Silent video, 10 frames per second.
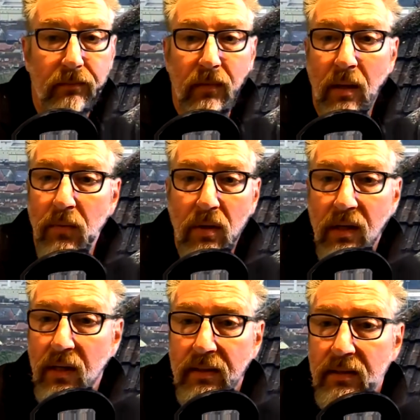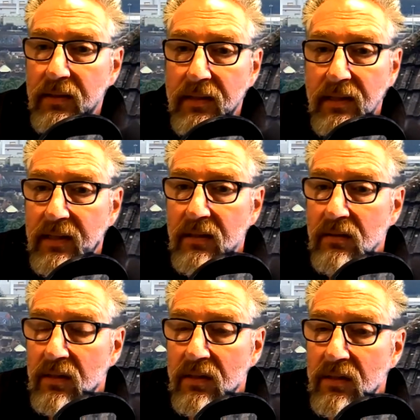I'm not going to go into the
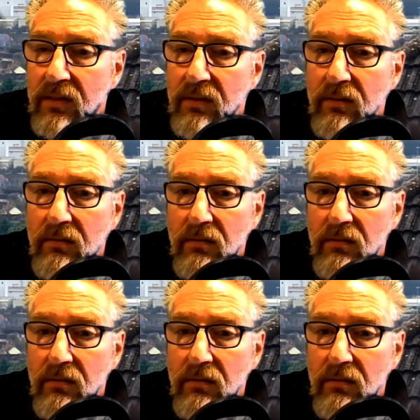details as to